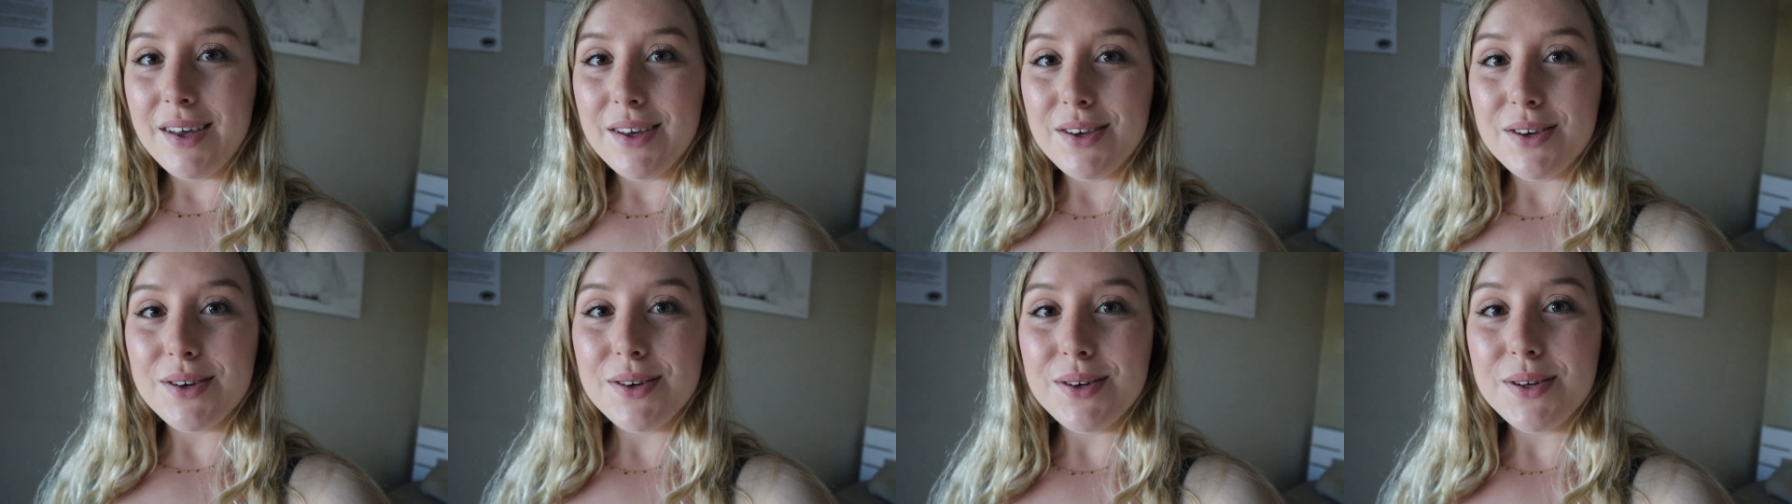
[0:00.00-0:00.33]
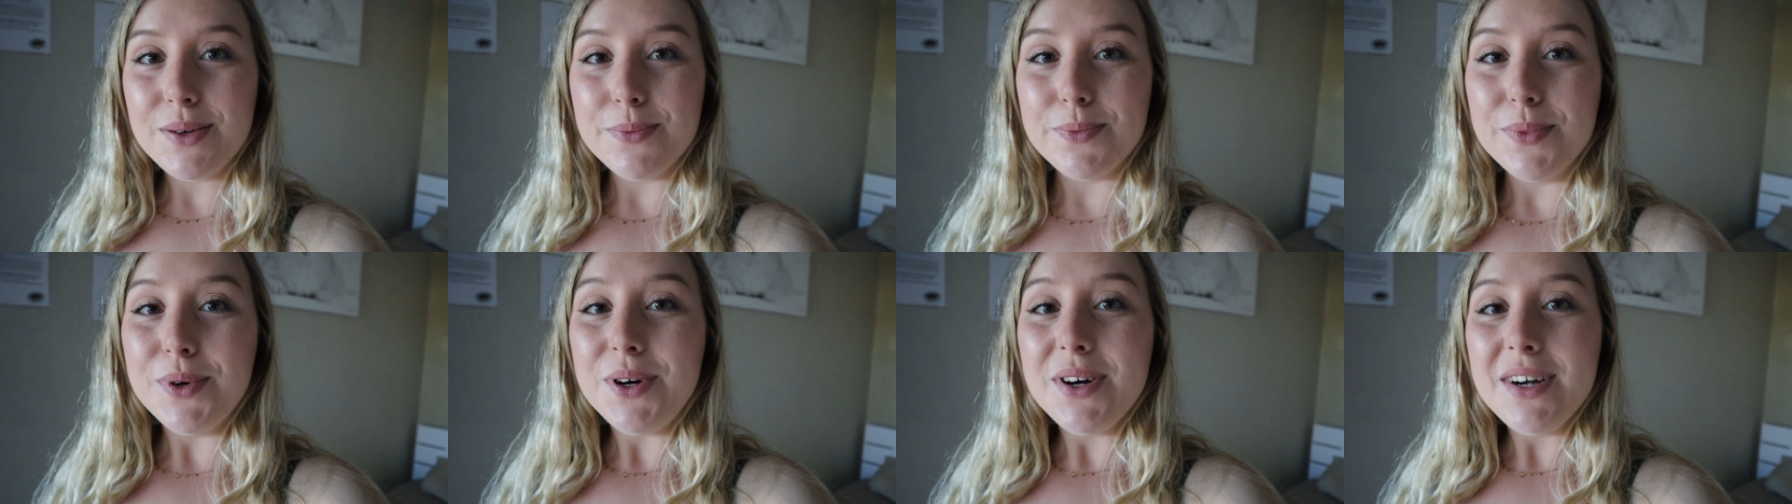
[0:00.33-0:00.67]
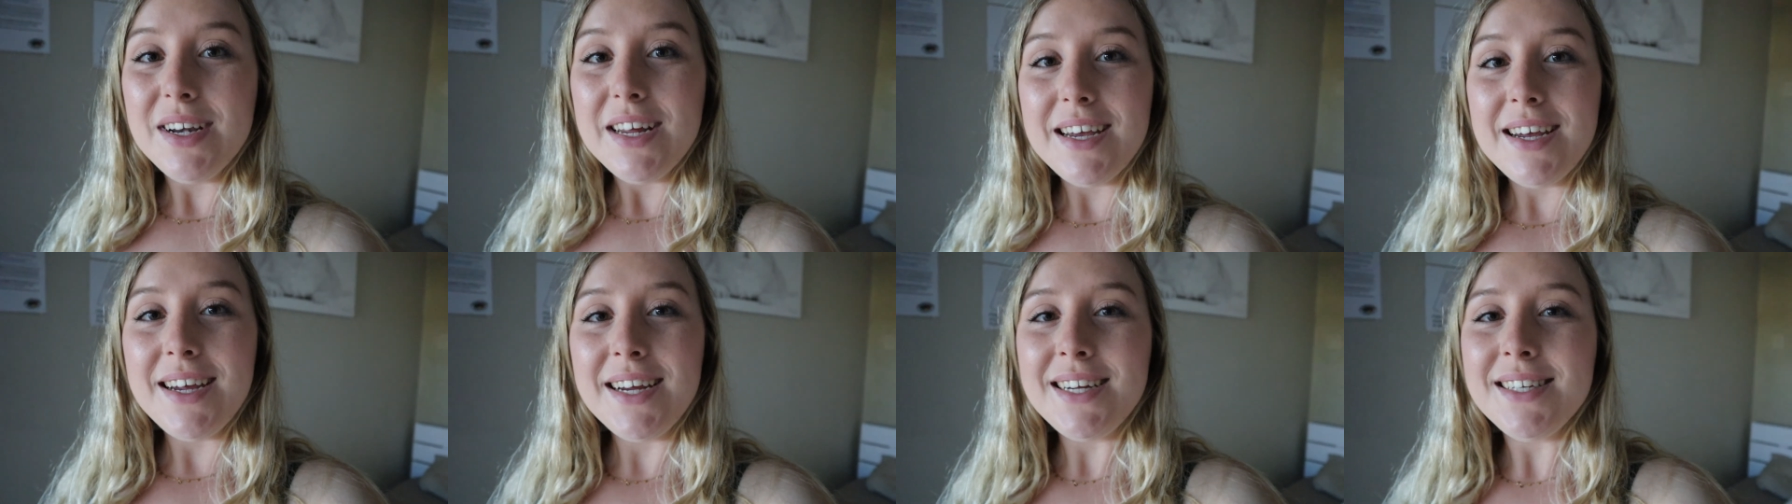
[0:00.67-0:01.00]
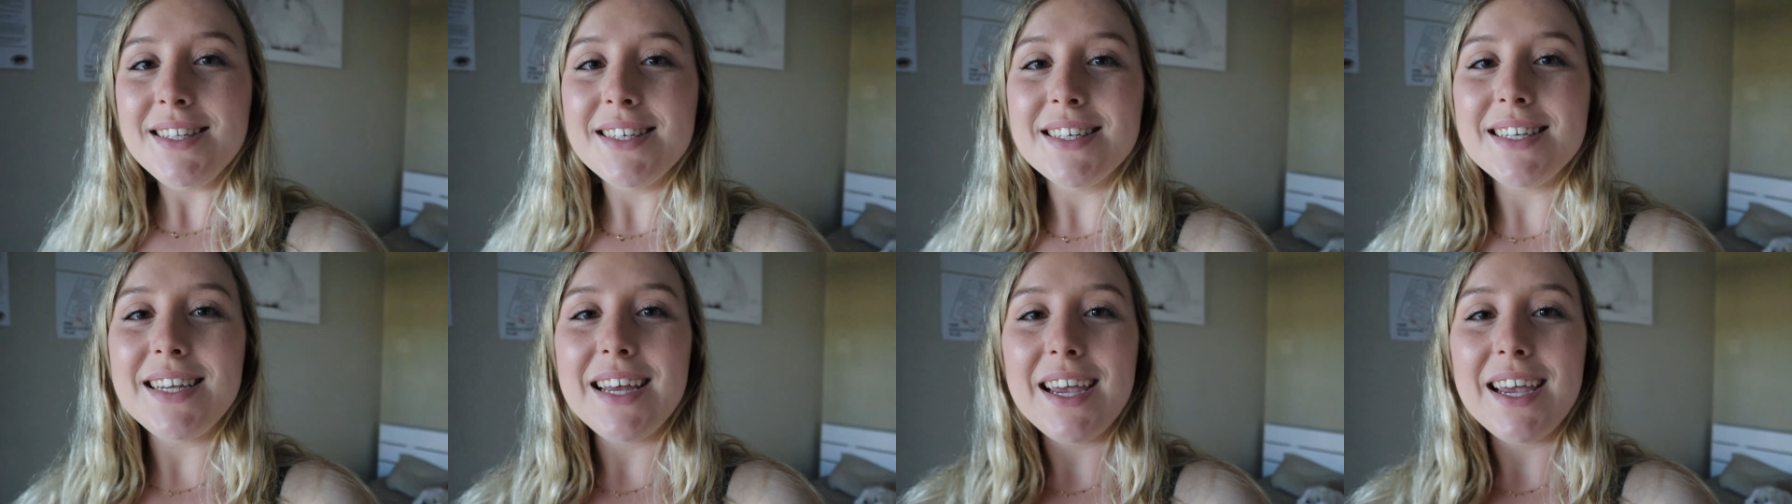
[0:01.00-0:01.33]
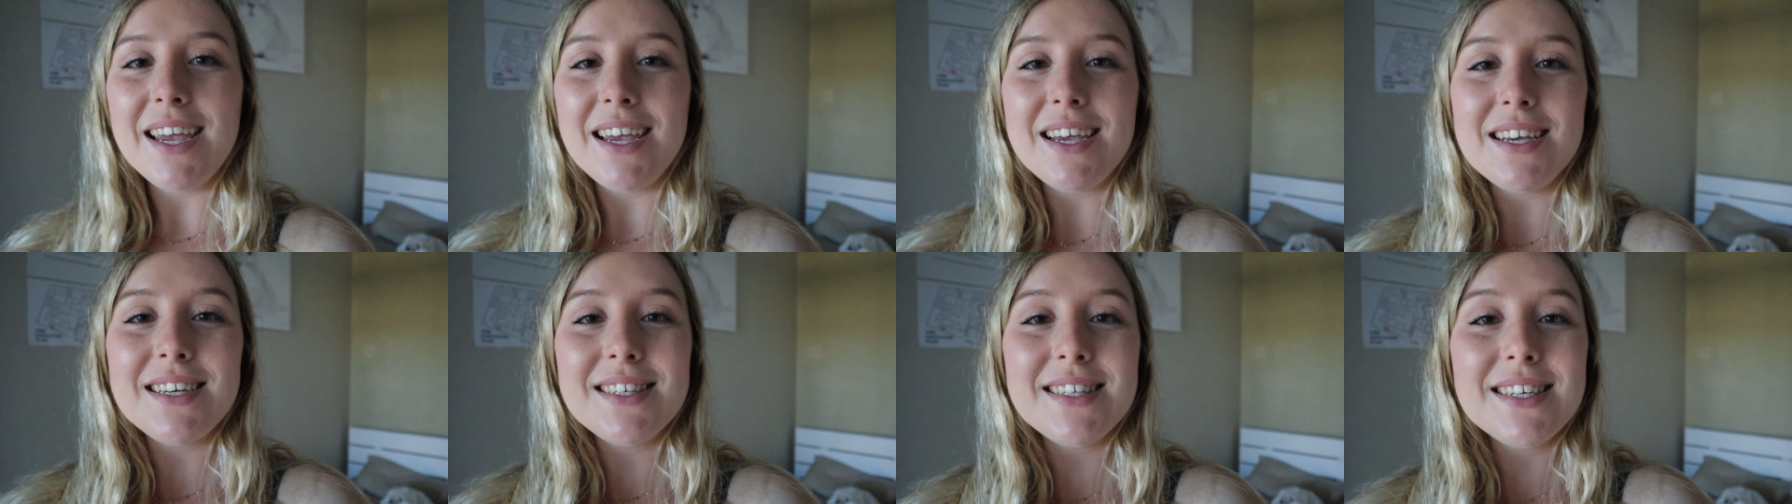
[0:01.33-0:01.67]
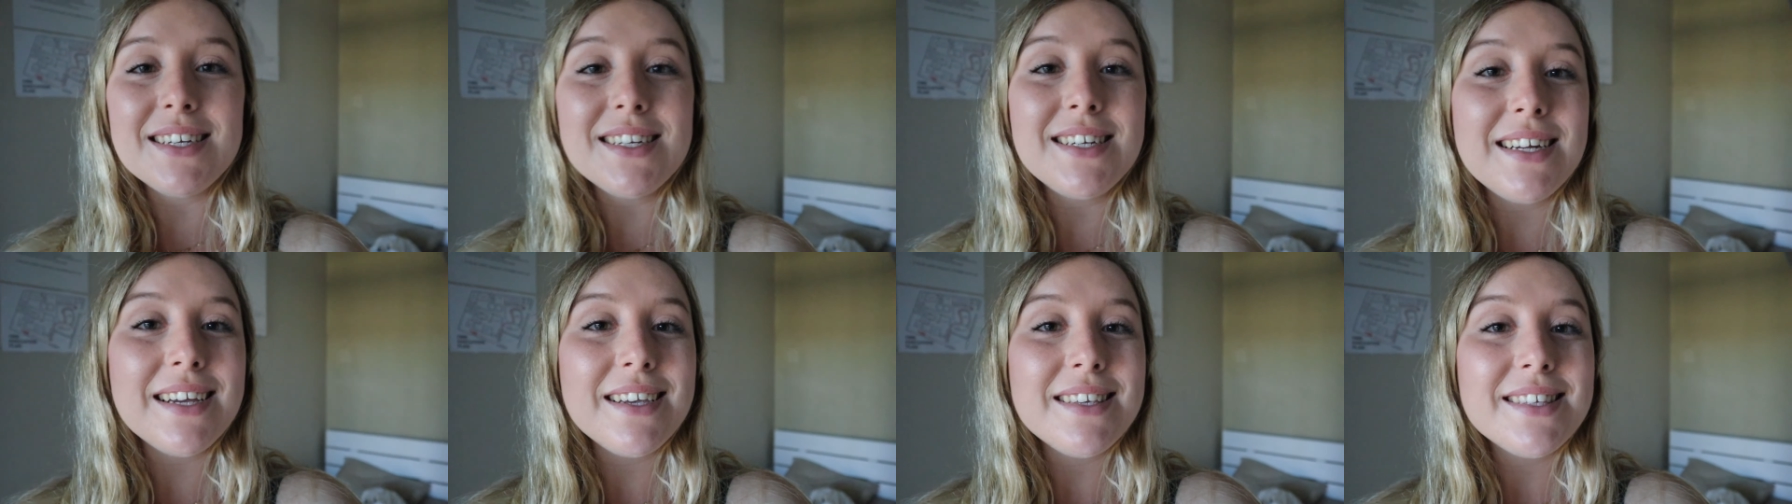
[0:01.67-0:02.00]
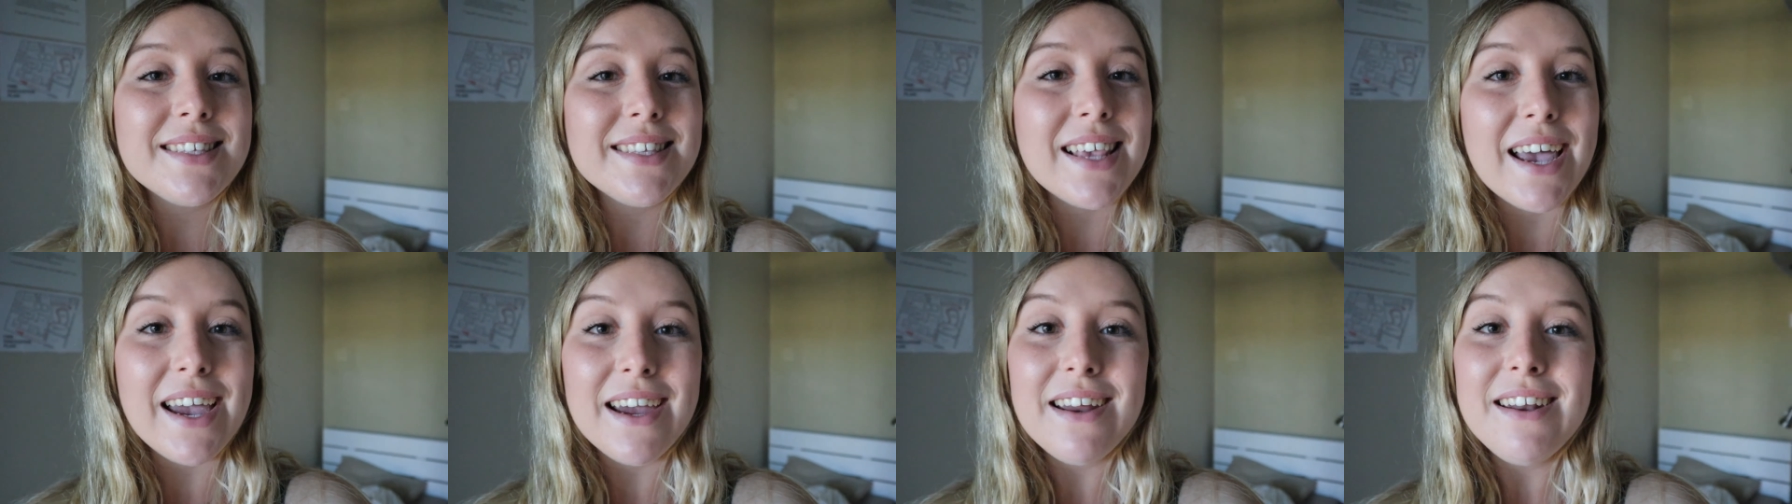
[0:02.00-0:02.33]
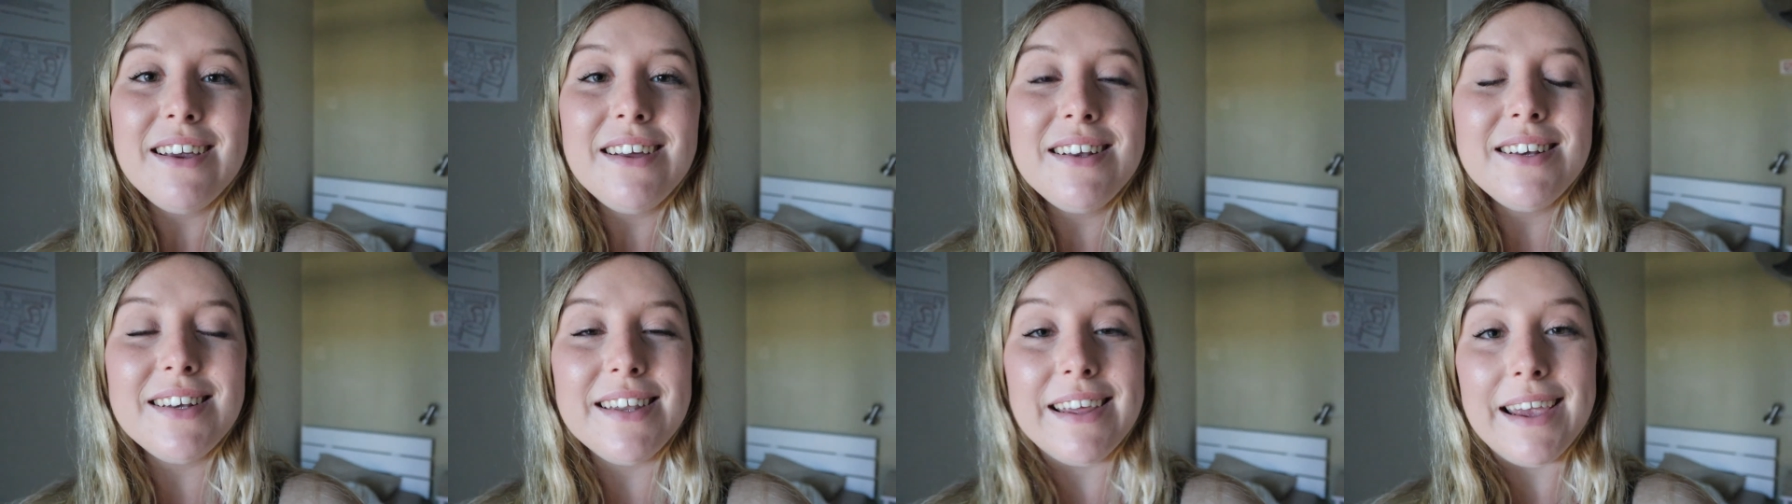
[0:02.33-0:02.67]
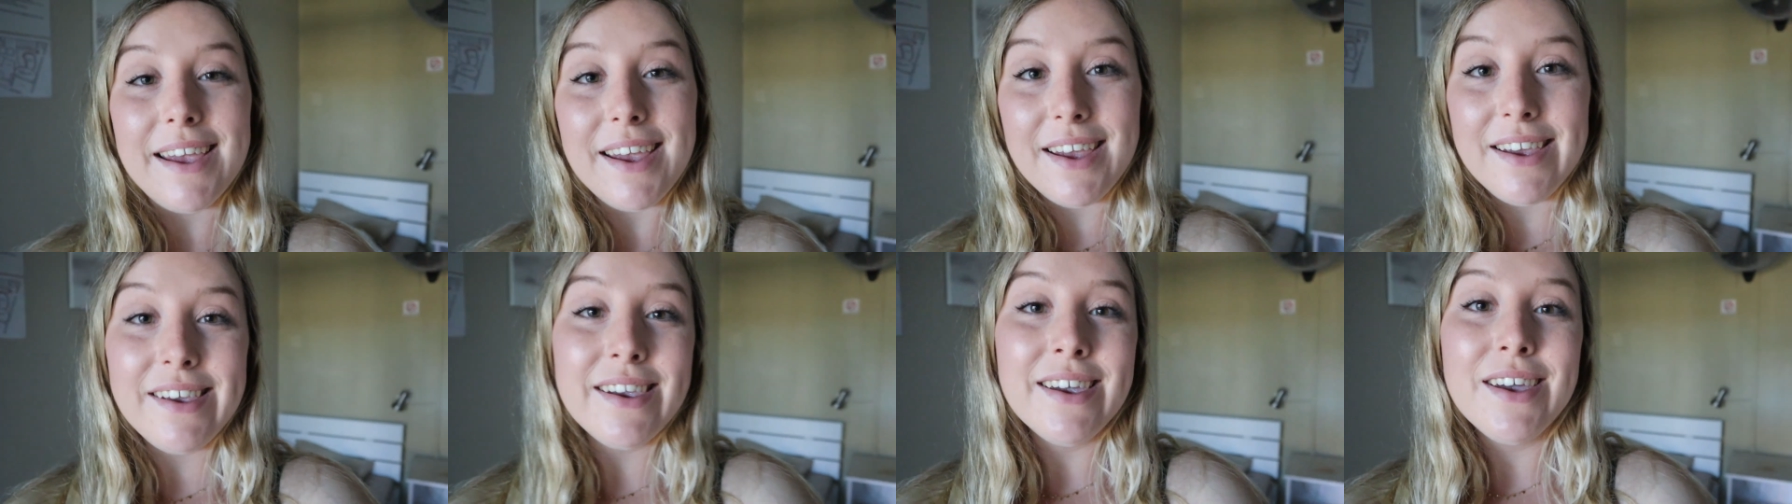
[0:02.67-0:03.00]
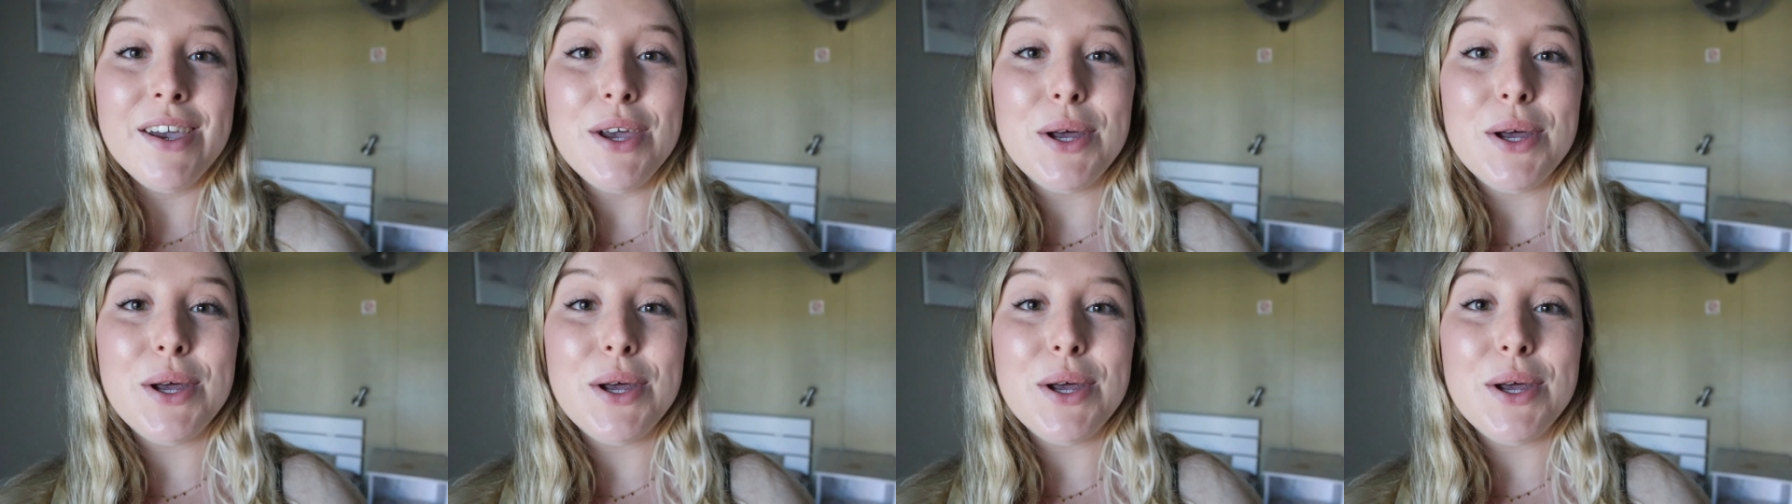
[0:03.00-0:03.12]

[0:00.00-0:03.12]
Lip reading: Good morning! Today is an exciting day.